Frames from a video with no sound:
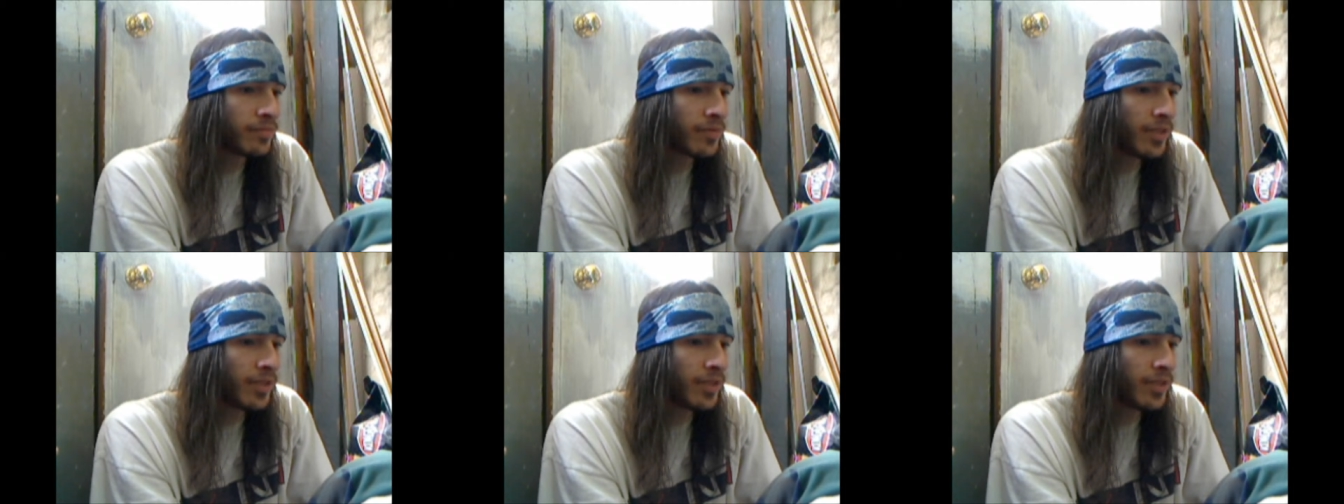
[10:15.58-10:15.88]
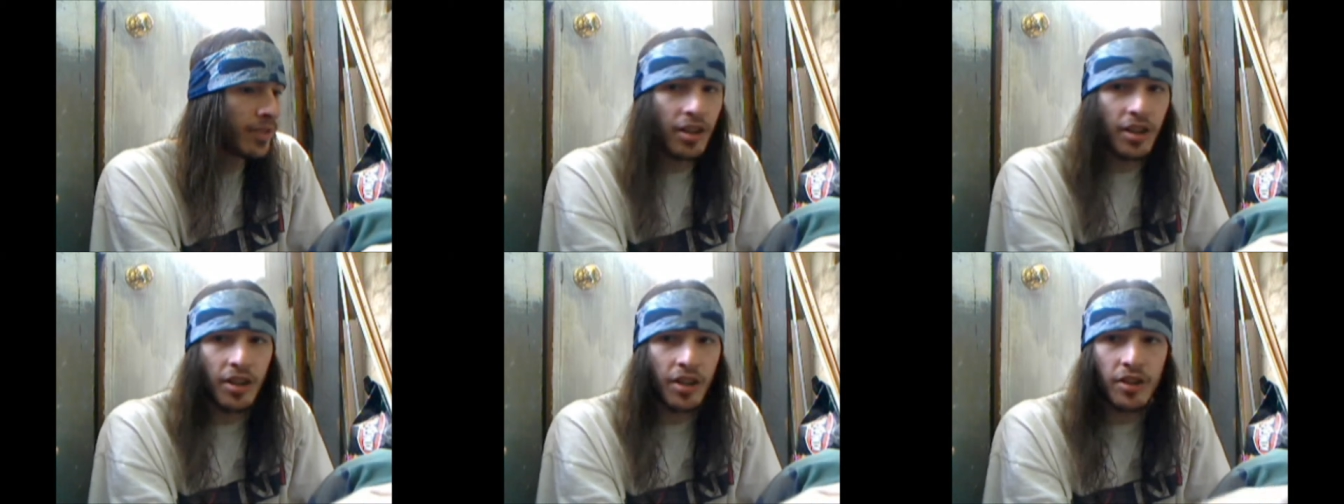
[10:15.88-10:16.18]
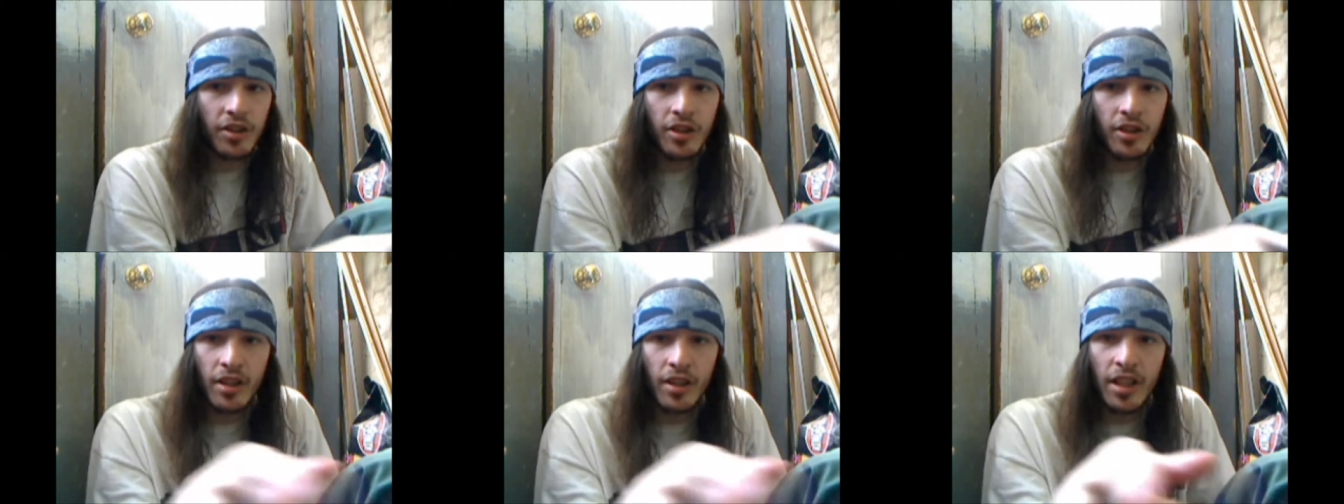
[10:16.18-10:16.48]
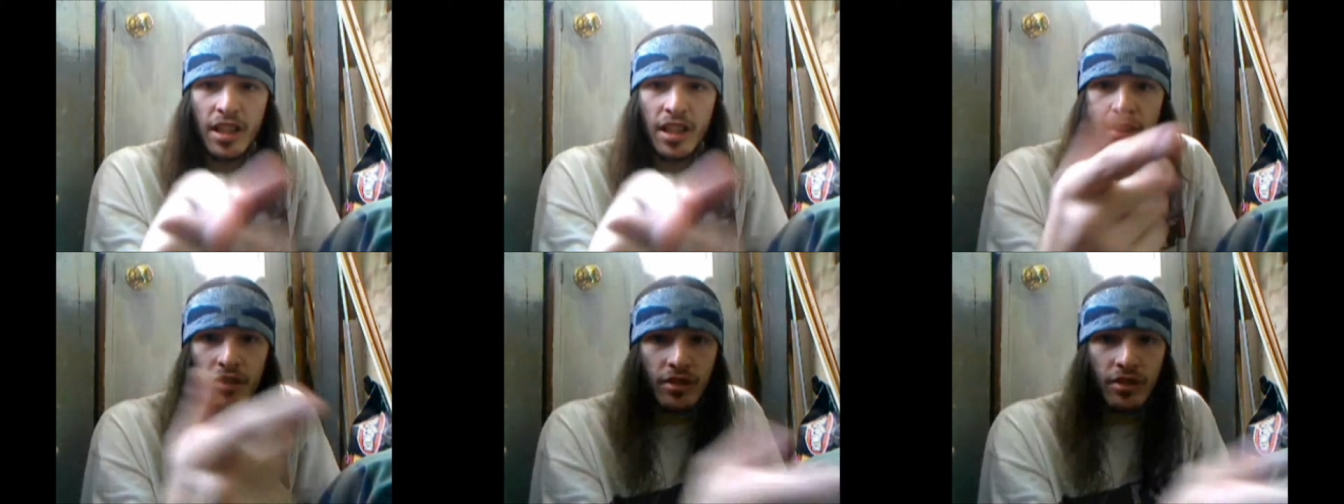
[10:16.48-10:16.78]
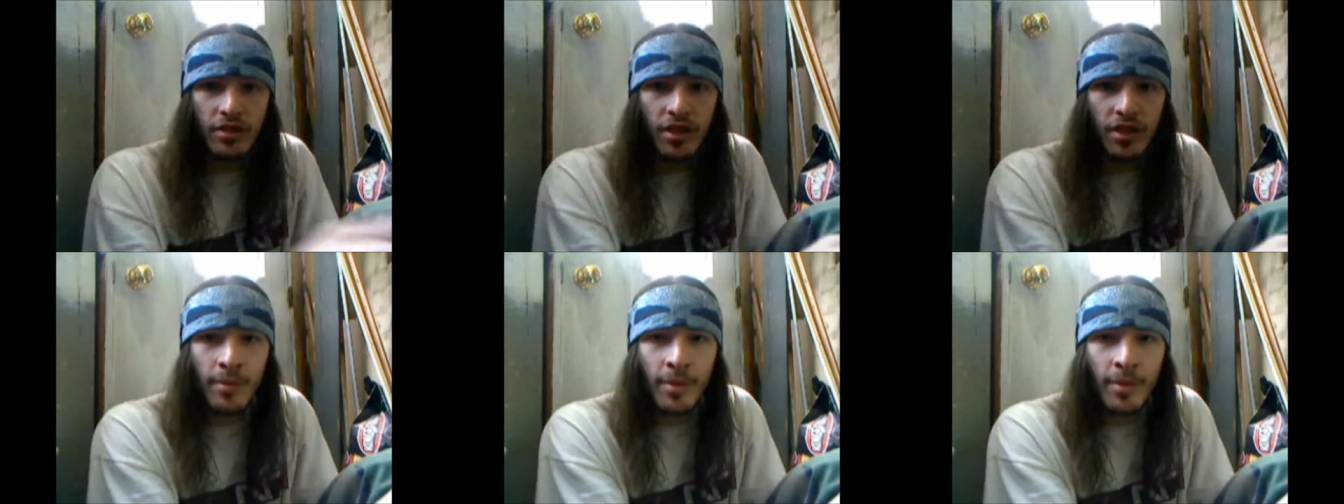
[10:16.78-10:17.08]
All our 30
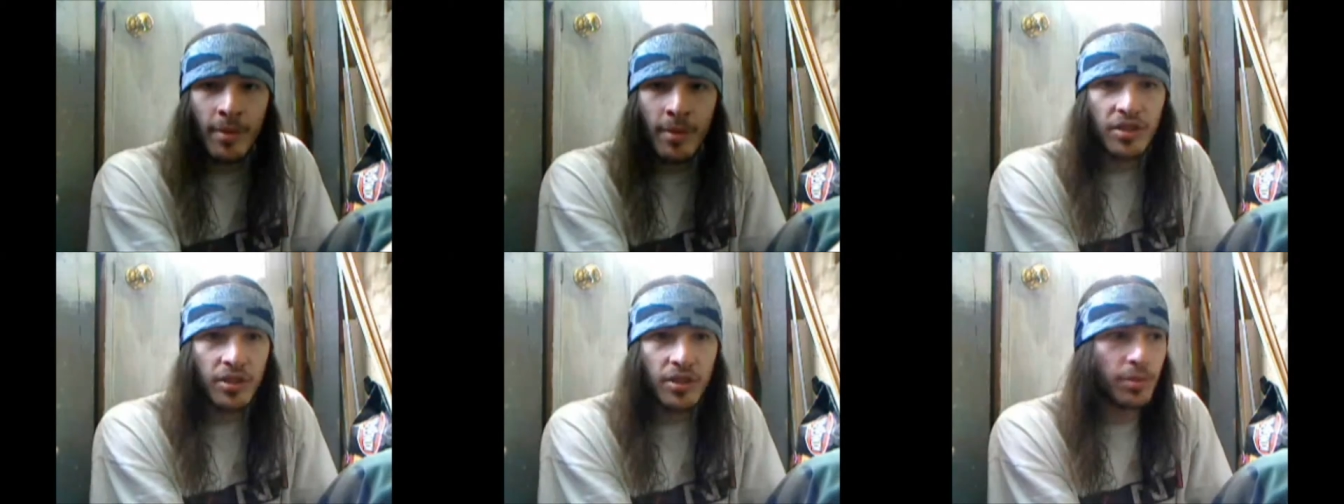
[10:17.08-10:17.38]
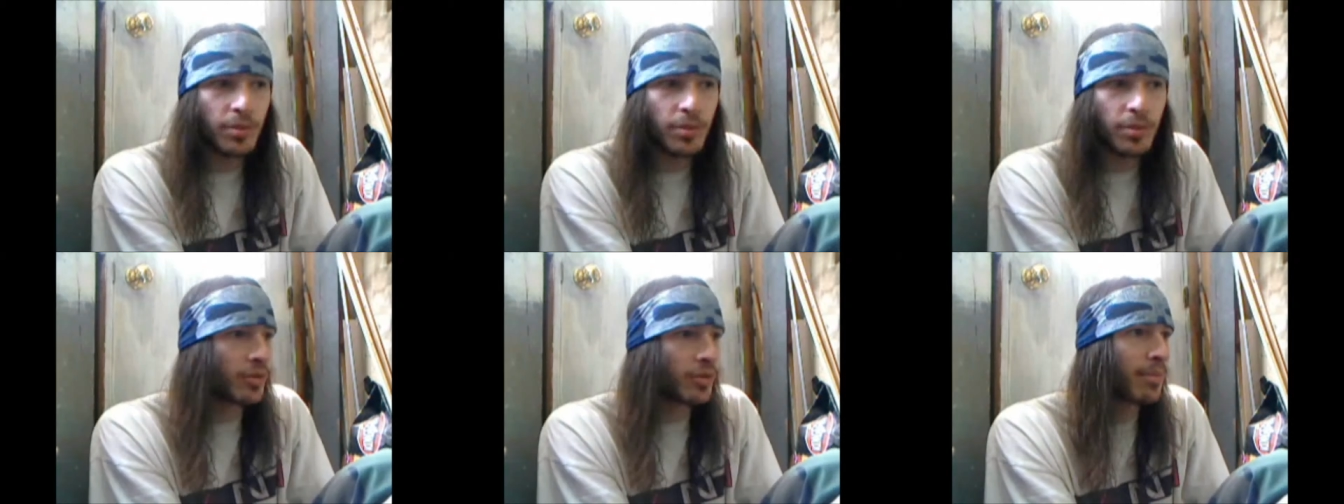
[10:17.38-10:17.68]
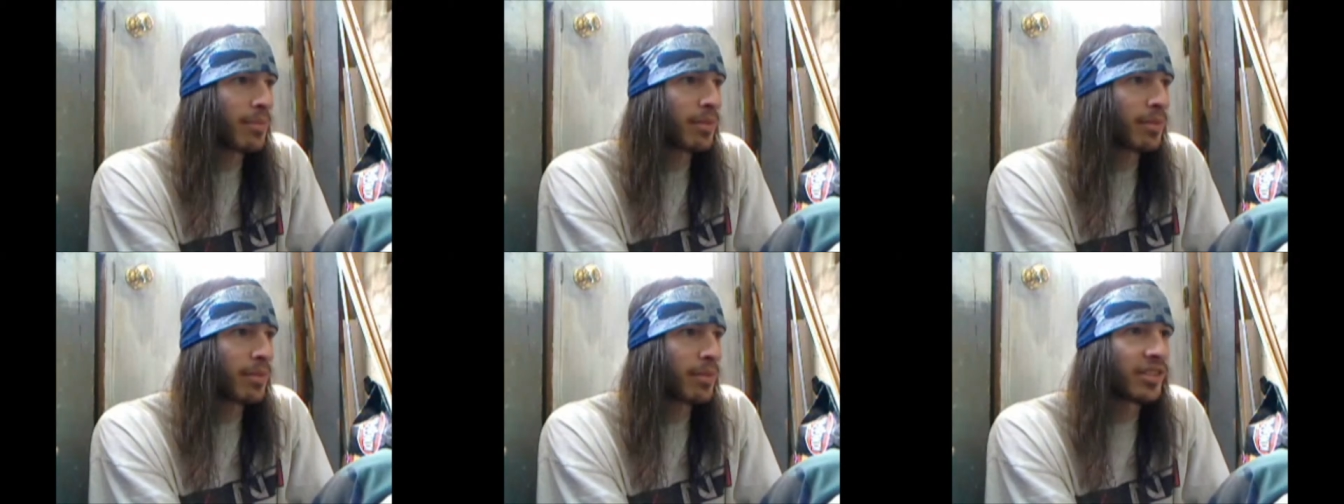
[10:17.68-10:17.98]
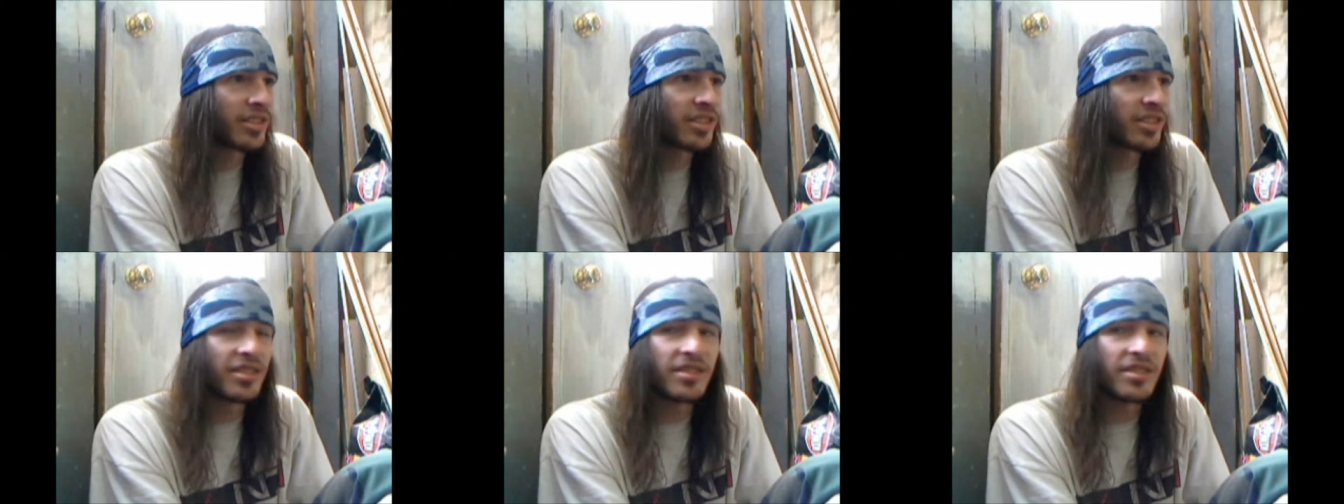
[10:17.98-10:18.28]
some odd subscribers,